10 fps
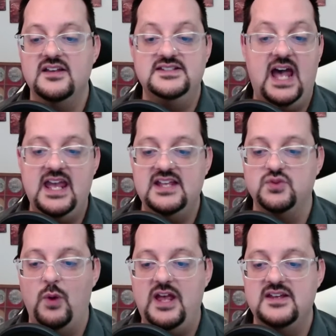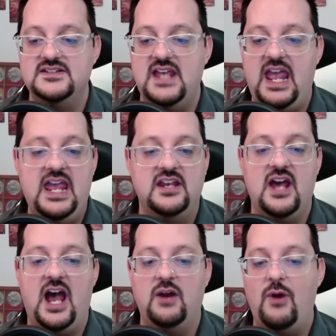science whiz, and
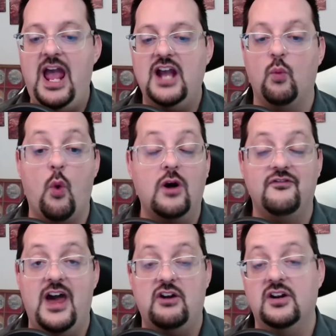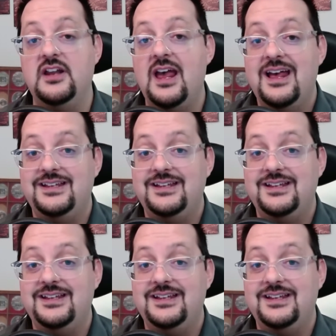Iraq war veteran,